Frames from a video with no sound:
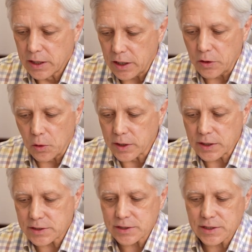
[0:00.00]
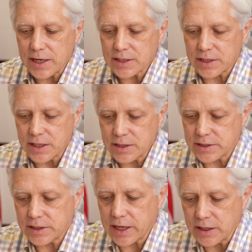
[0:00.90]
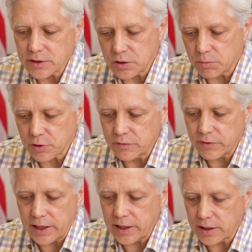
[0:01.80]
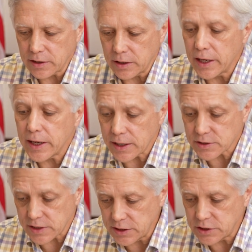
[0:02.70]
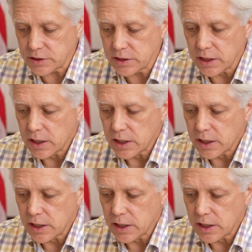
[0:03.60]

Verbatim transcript: An ordinance is last night, the city council approved an annexation